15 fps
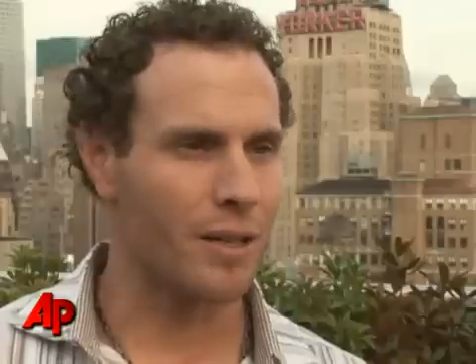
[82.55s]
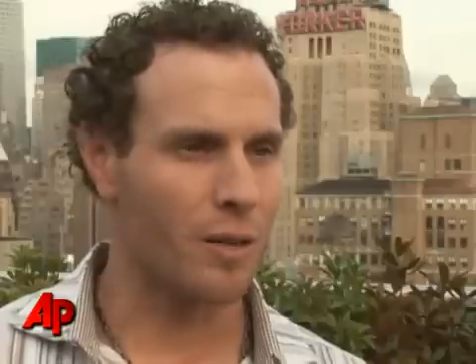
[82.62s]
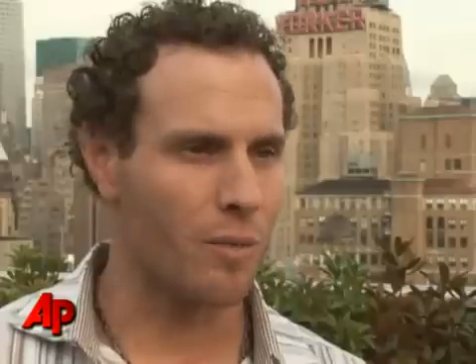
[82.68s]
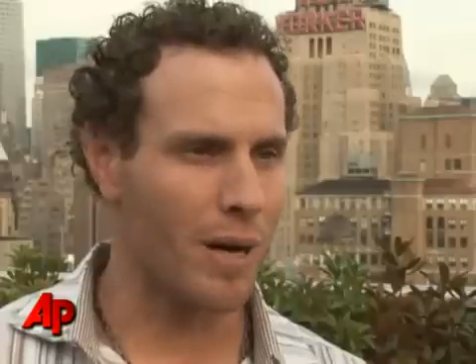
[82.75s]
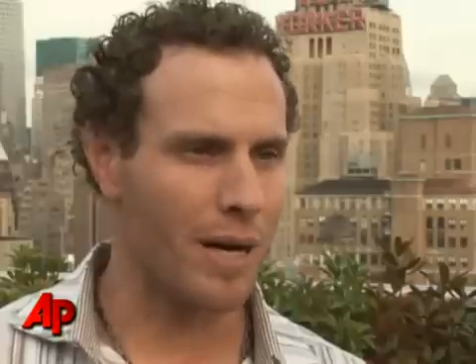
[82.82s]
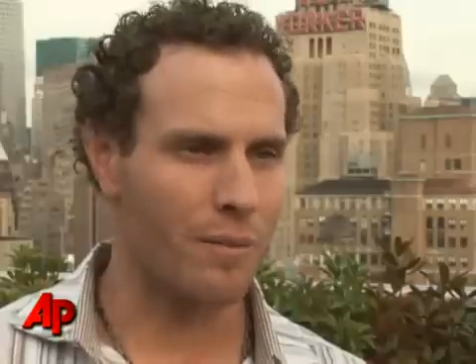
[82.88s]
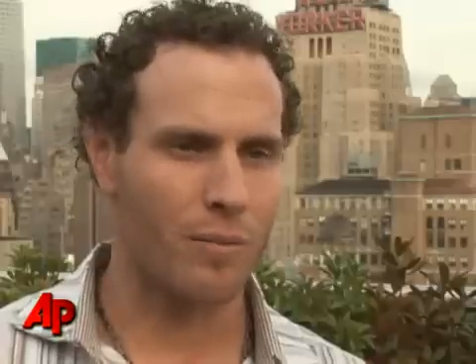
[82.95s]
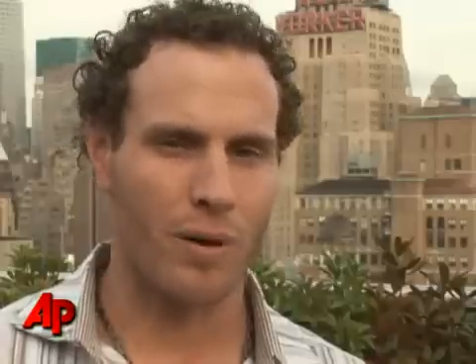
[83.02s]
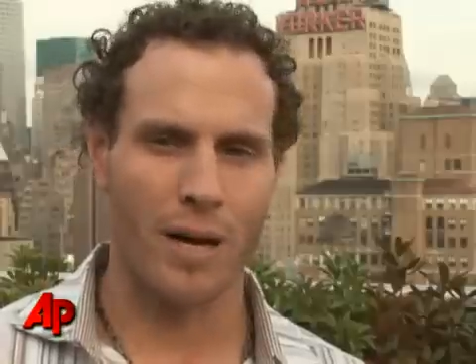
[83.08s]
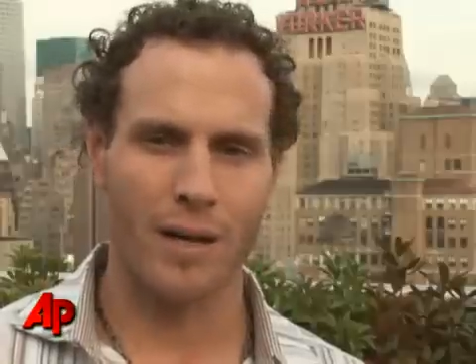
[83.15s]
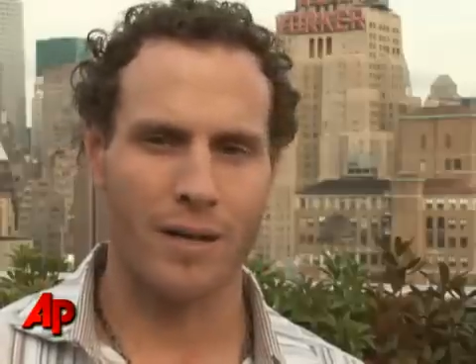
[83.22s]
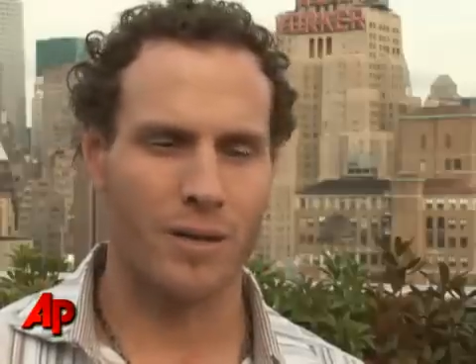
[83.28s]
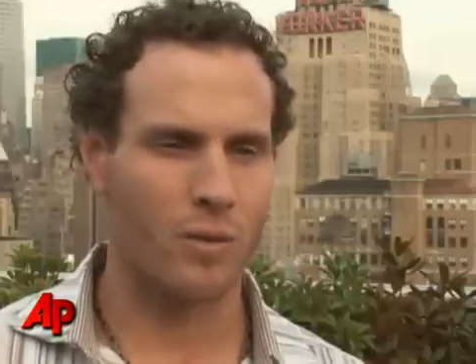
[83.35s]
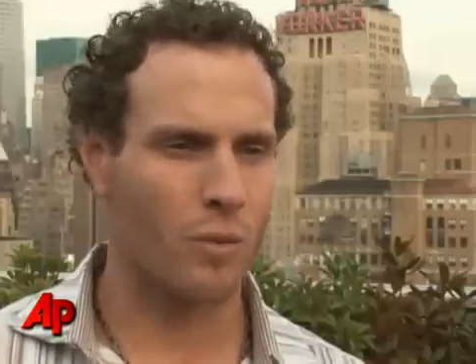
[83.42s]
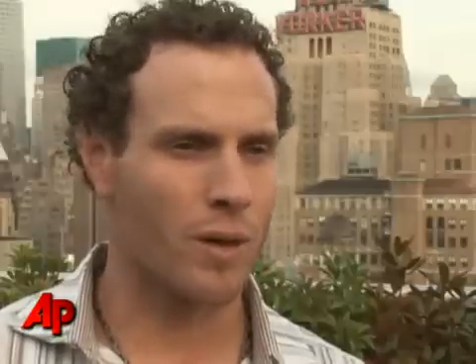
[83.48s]
batting
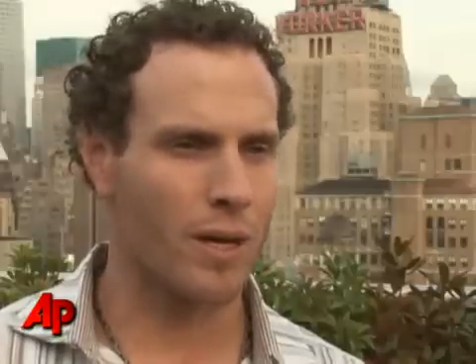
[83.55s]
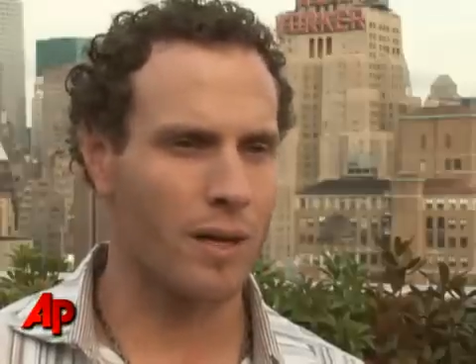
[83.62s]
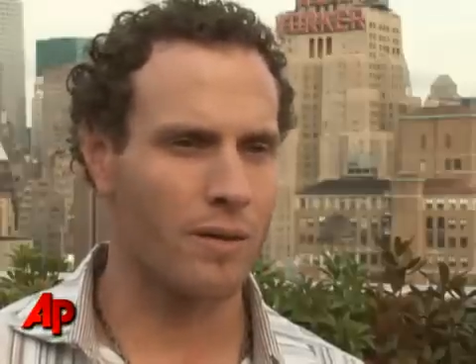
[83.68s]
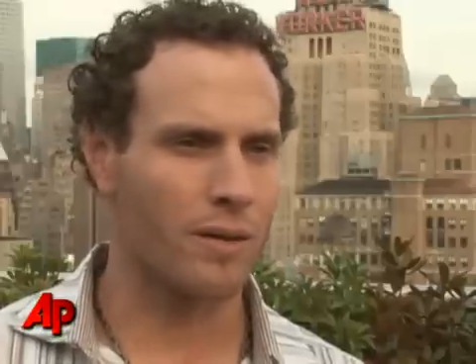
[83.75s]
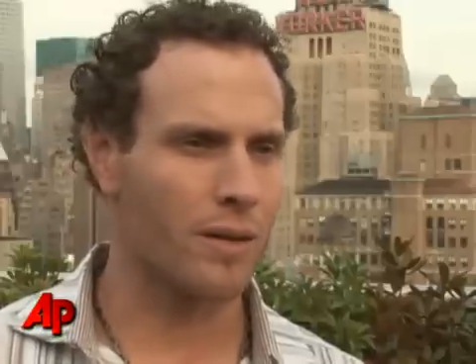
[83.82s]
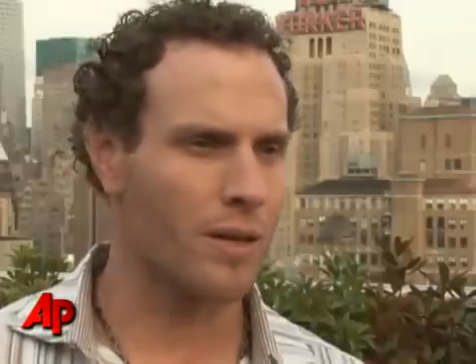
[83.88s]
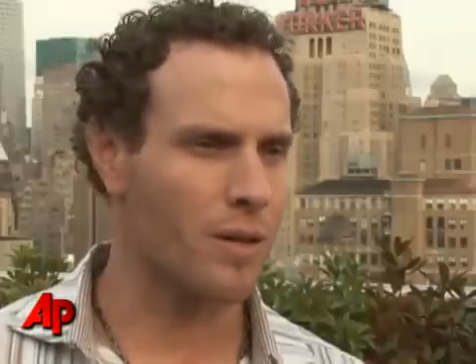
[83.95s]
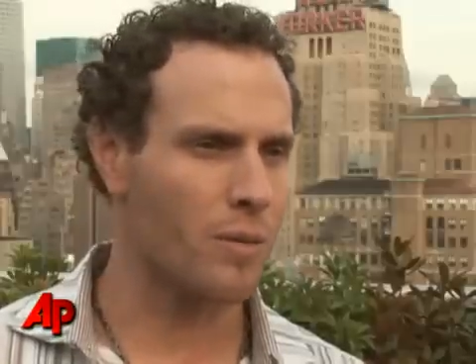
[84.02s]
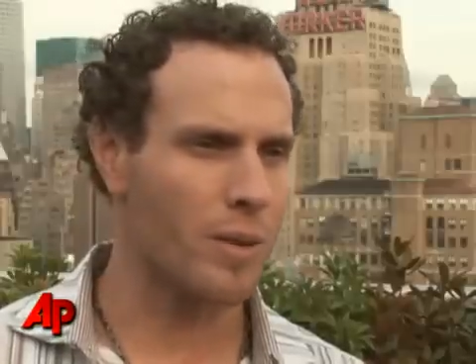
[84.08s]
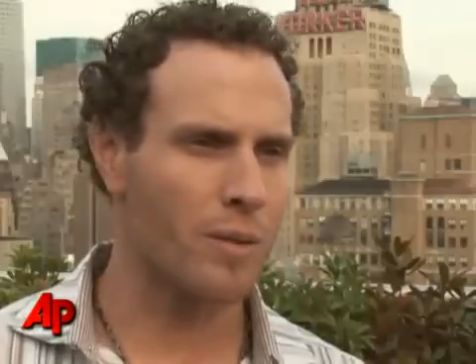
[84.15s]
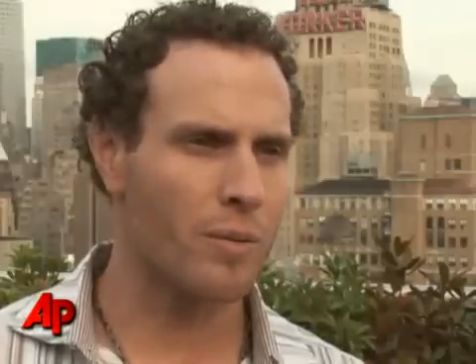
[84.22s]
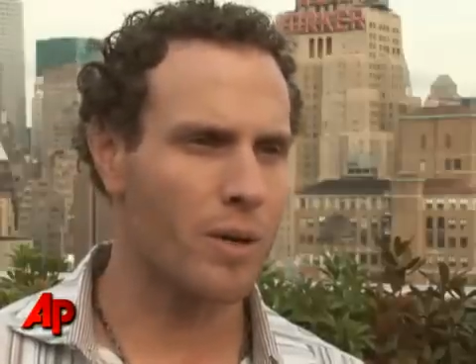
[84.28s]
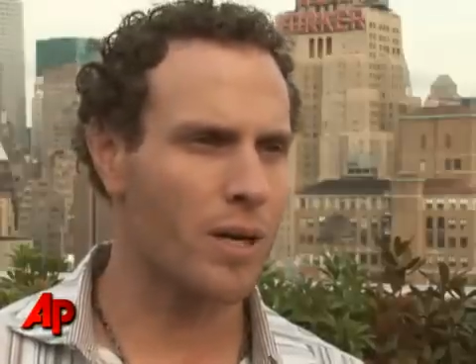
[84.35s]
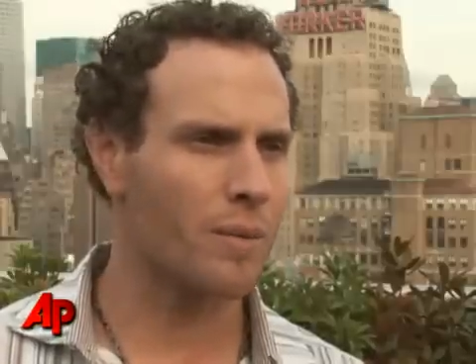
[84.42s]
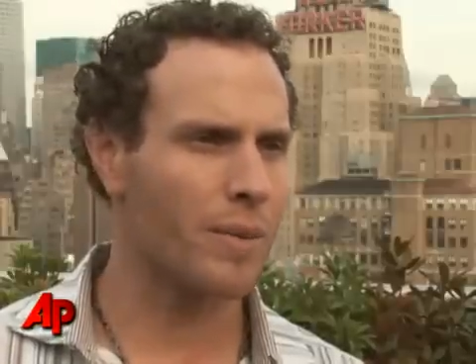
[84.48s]
practice, whatever. People
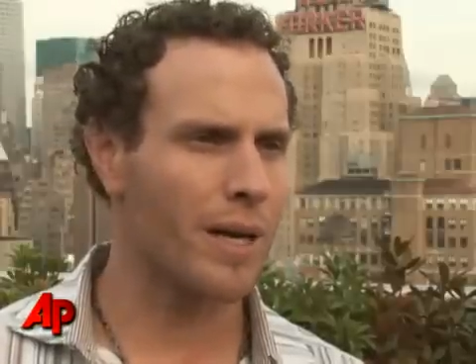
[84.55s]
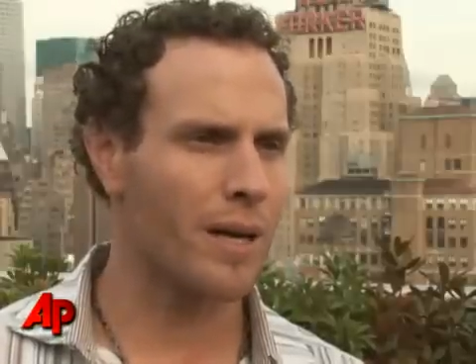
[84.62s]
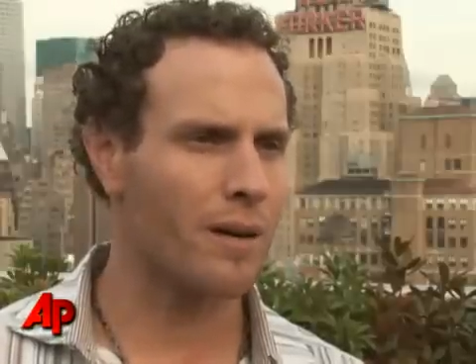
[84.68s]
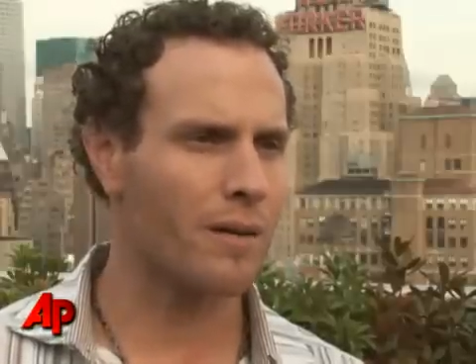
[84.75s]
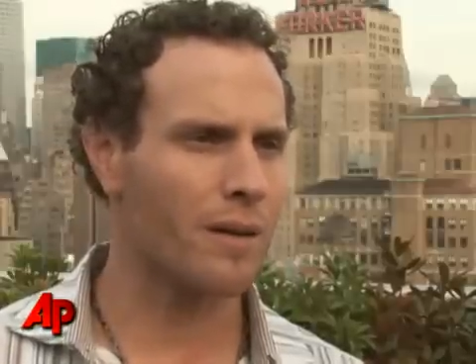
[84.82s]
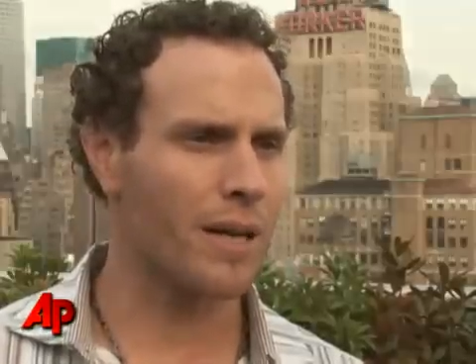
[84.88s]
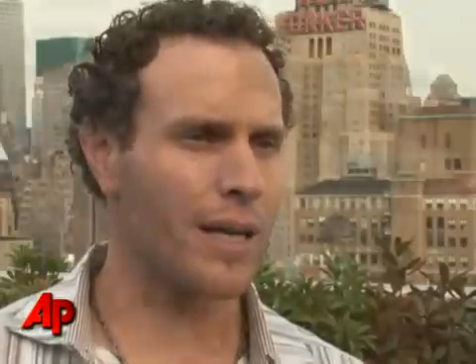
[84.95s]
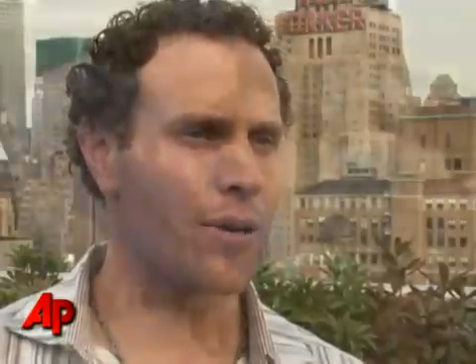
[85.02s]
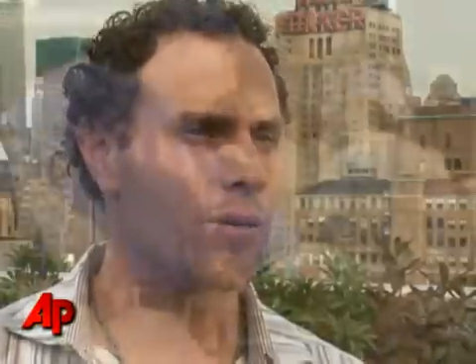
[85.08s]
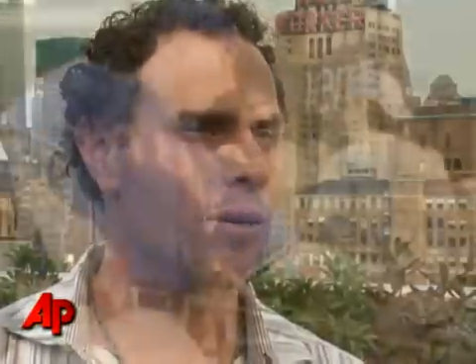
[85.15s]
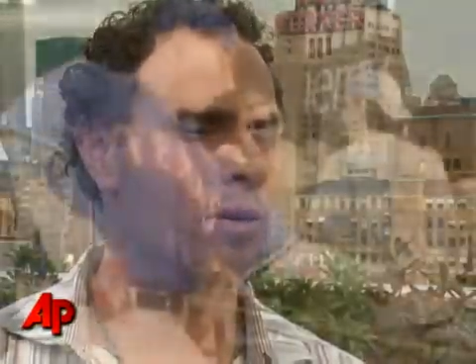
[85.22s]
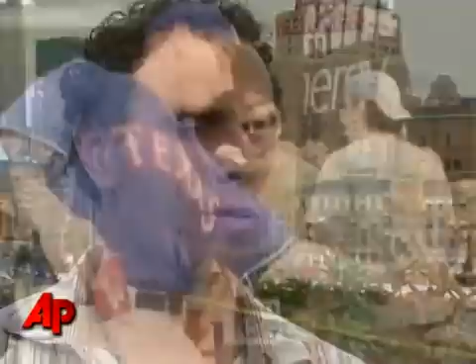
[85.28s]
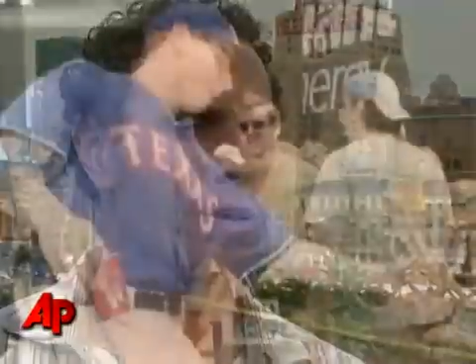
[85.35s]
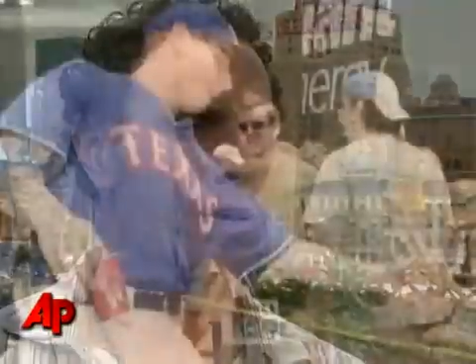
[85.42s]
come down. They don't know if they're